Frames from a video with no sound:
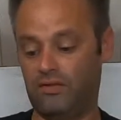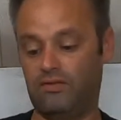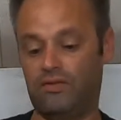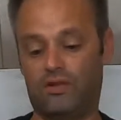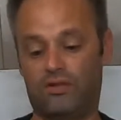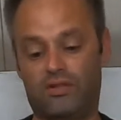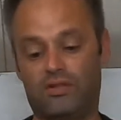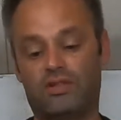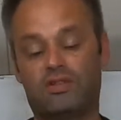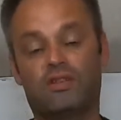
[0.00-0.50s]

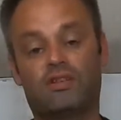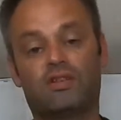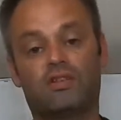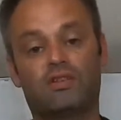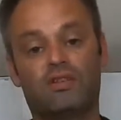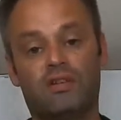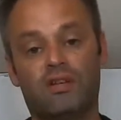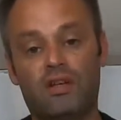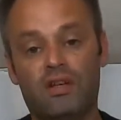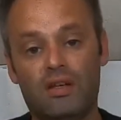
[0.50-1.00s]
forward
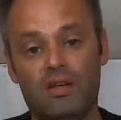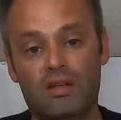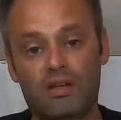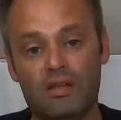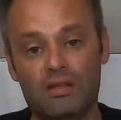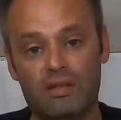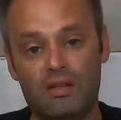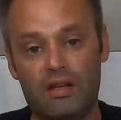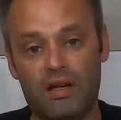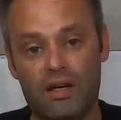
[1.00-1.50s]
assist
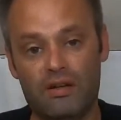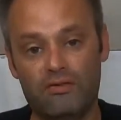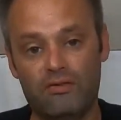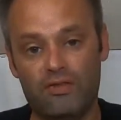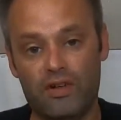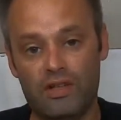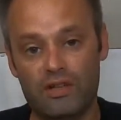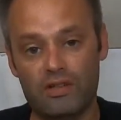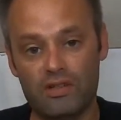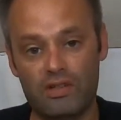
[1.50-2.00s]

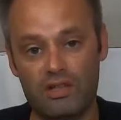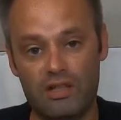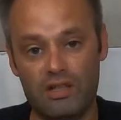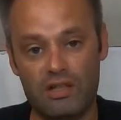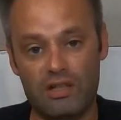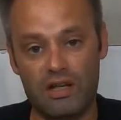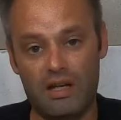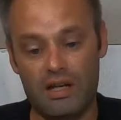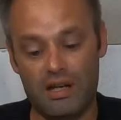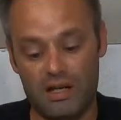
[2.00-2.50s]

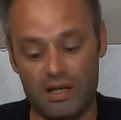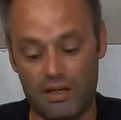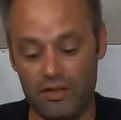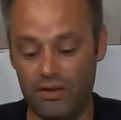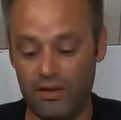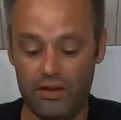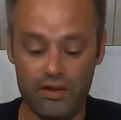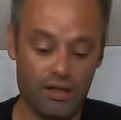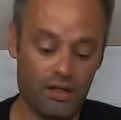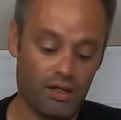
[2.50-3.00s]
non-functioning
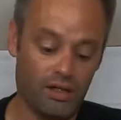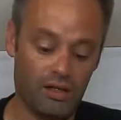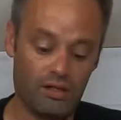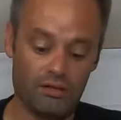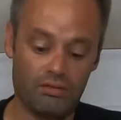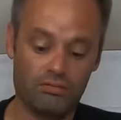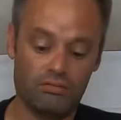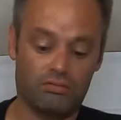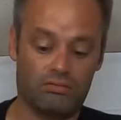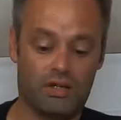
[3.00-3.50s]
on the
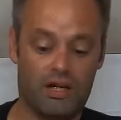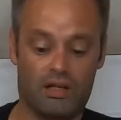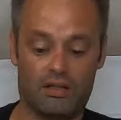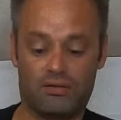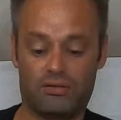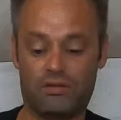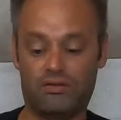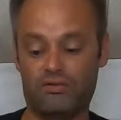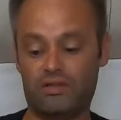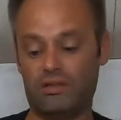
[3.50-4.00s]
Rock
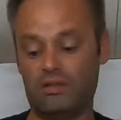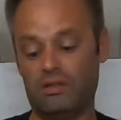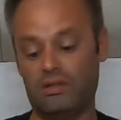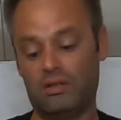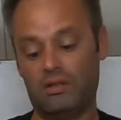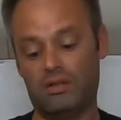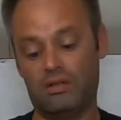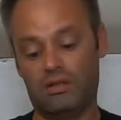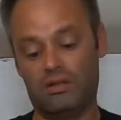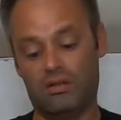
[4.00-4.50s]
River.
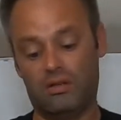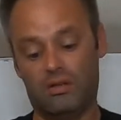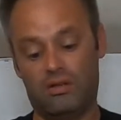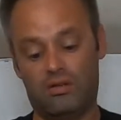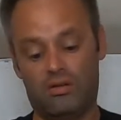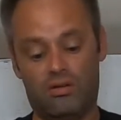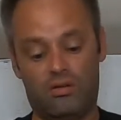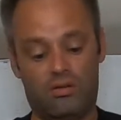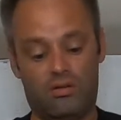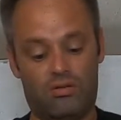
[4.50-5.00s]

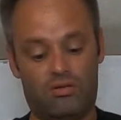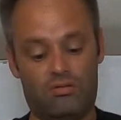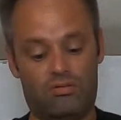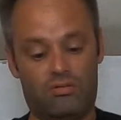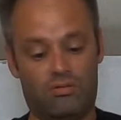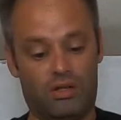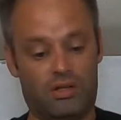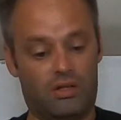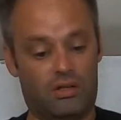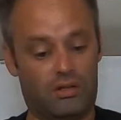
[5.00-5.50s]

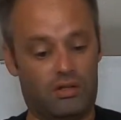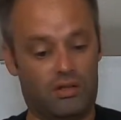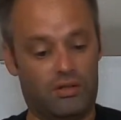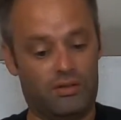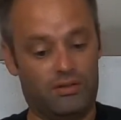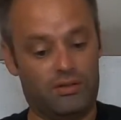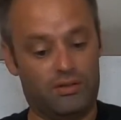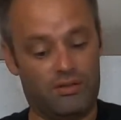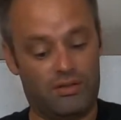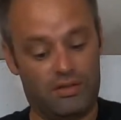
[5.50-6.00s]

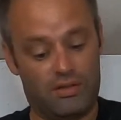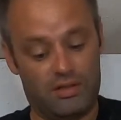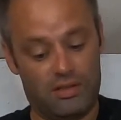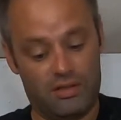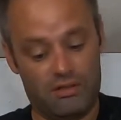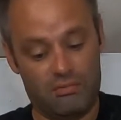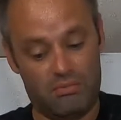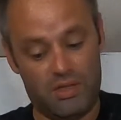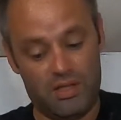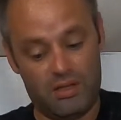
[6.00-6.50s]
Whereas the
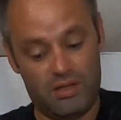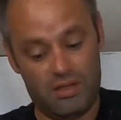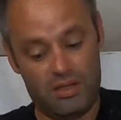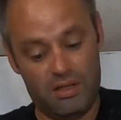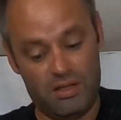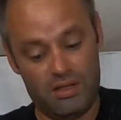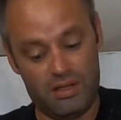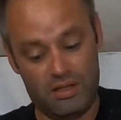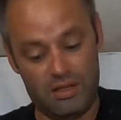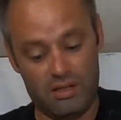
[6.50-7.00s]
Tippmann
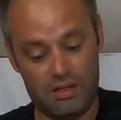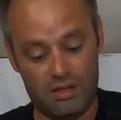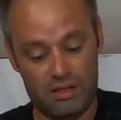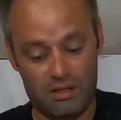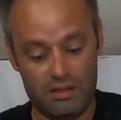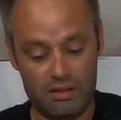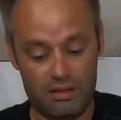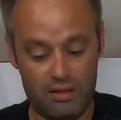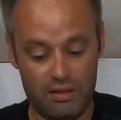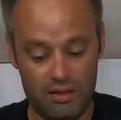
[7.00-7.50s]

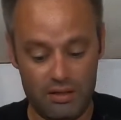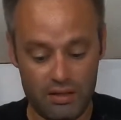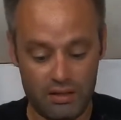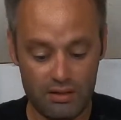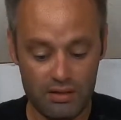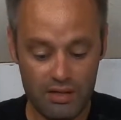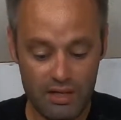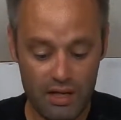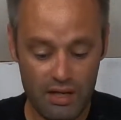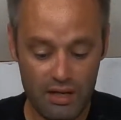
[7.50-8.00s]

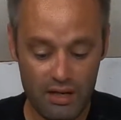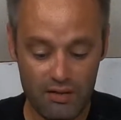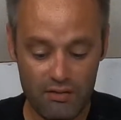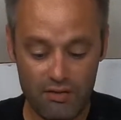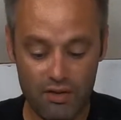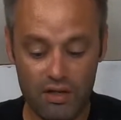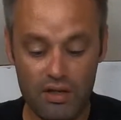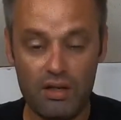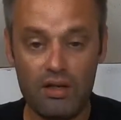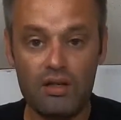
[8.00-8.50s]
does have
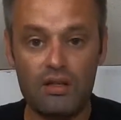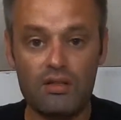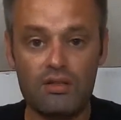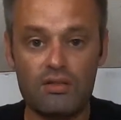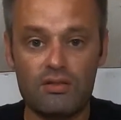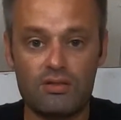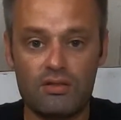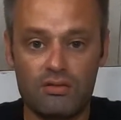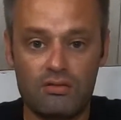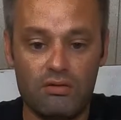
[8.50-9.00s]

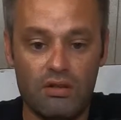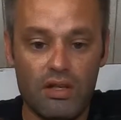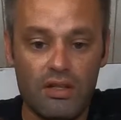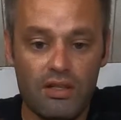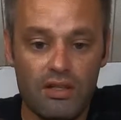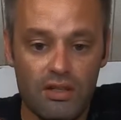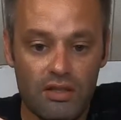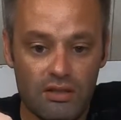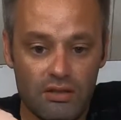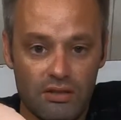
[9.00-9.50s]

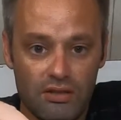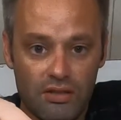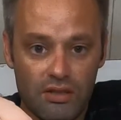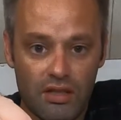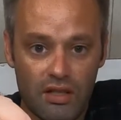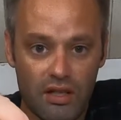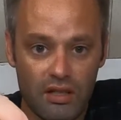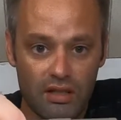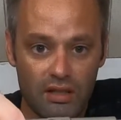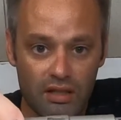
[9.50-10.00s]
serrations
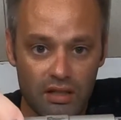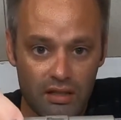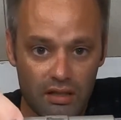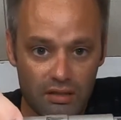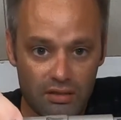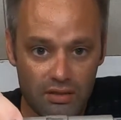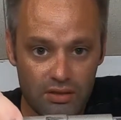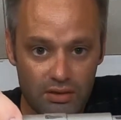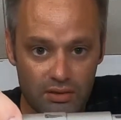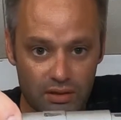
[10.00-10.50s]
cut
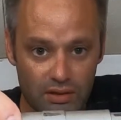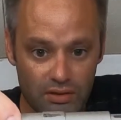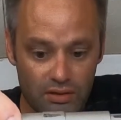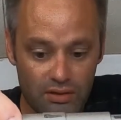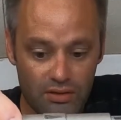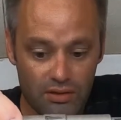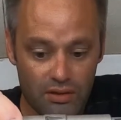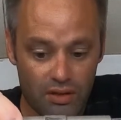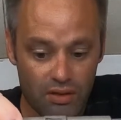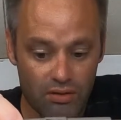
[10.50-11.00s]
into it.
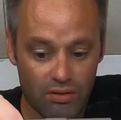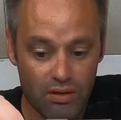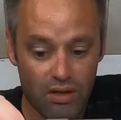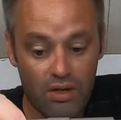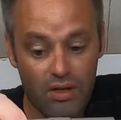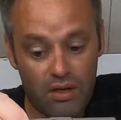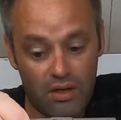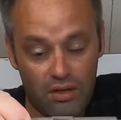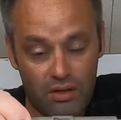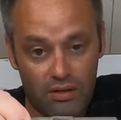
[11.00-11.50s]
So
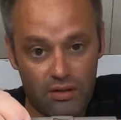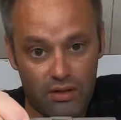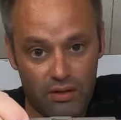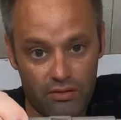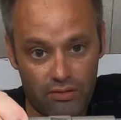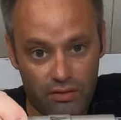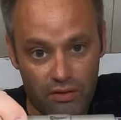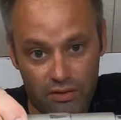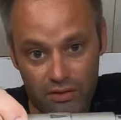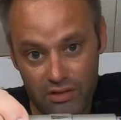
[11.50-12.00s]
their
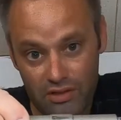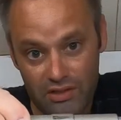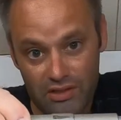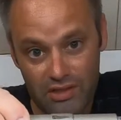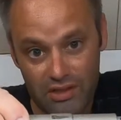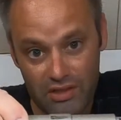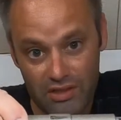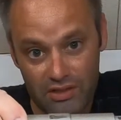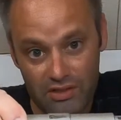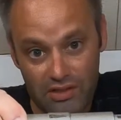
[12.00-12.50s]
forward
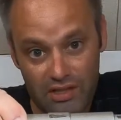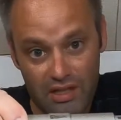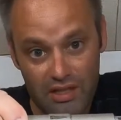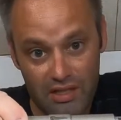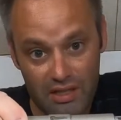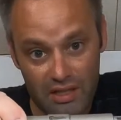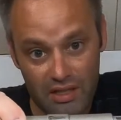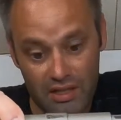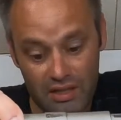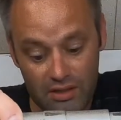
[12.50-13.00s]
assist
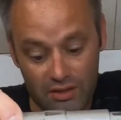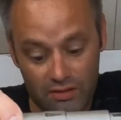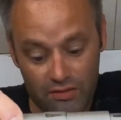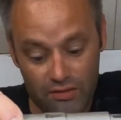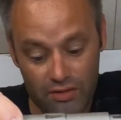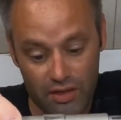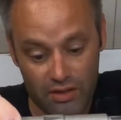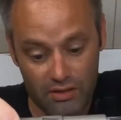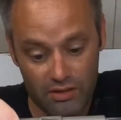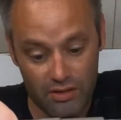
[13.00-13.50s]
is
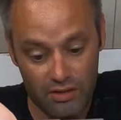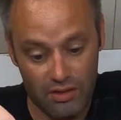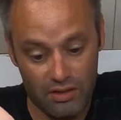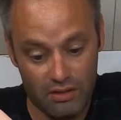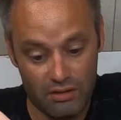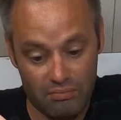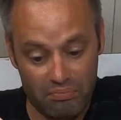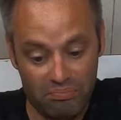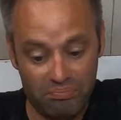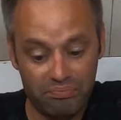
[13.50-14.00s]

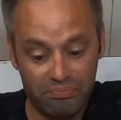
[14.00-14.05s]
functional.